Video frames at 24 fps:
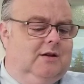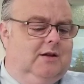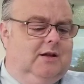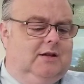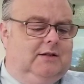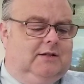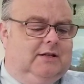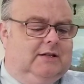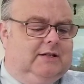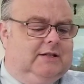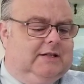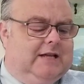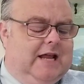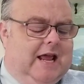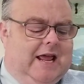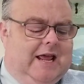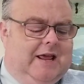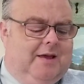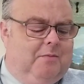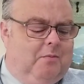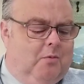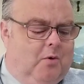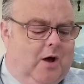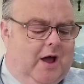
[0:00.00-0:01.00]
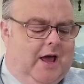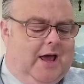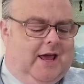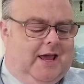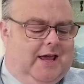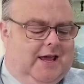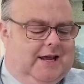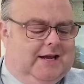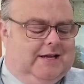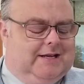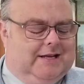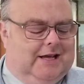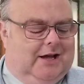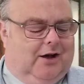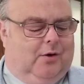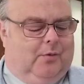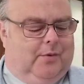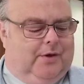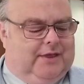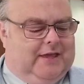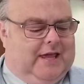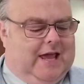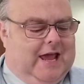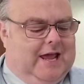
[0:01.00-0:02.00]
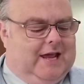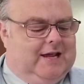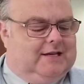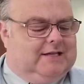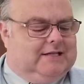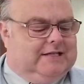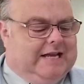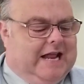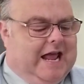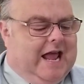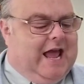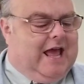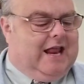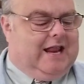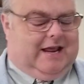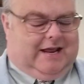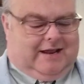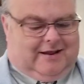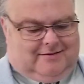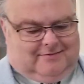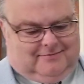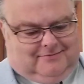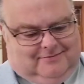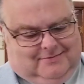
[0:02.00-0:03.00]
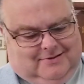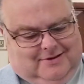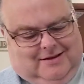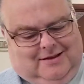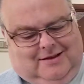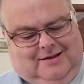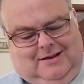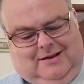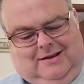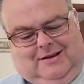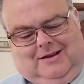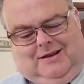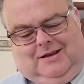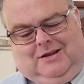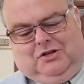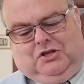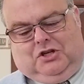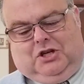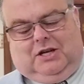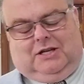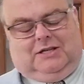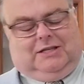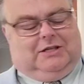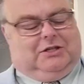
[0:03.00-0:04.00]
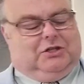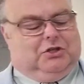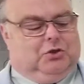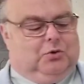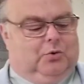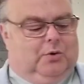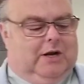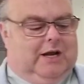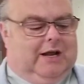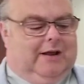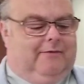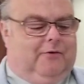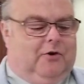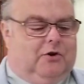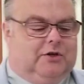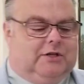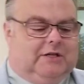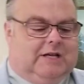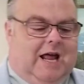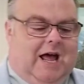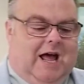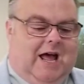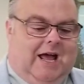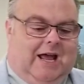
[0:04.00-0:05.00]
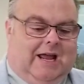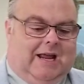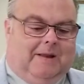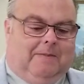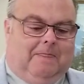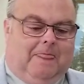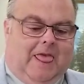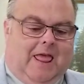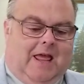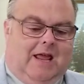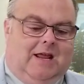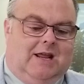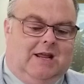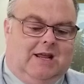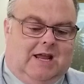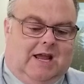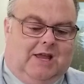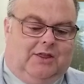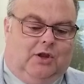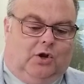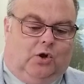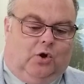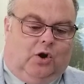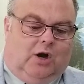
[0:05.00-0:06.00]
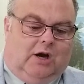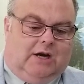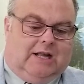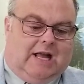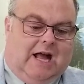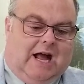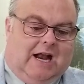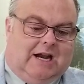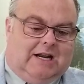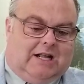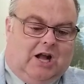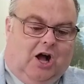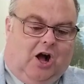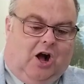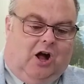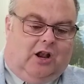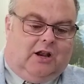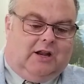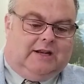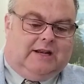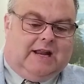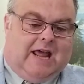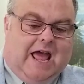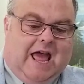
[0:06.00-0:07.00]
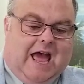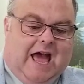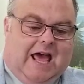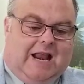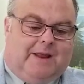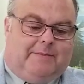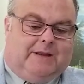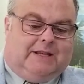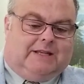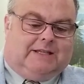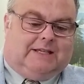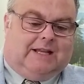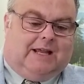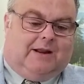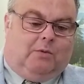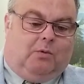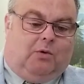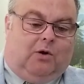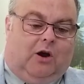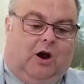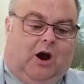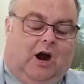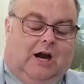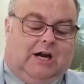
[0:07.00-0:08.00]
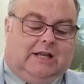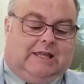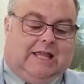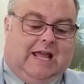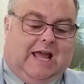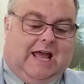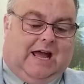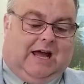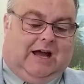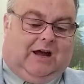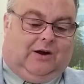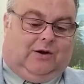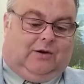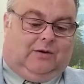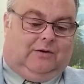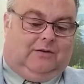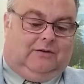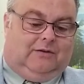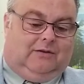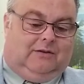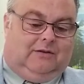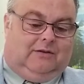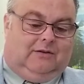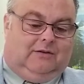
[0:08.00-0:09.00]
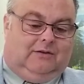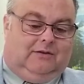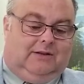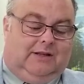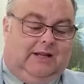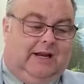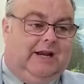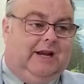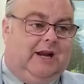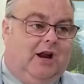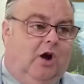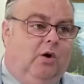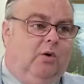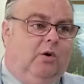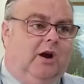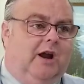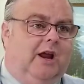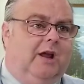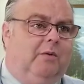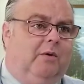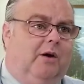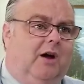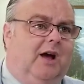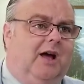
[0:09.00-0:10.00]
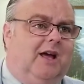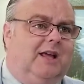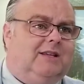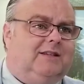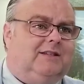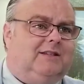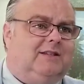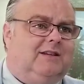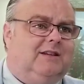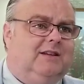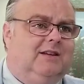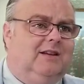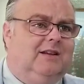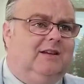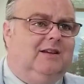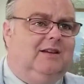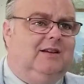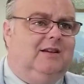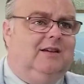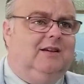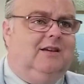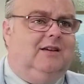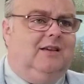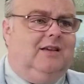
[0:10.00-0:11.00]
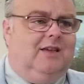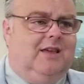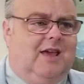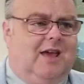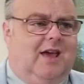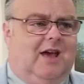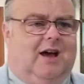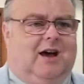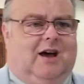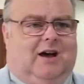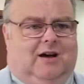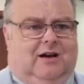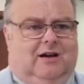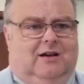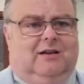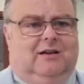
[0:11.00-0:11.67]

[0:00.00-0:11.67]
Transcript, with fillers: It's the same way he dealt with Cain's daddy. Genesis 3, verse 9. And the Lord God called unto Adam and said, Where art thou? Did he know where he was? Yeah.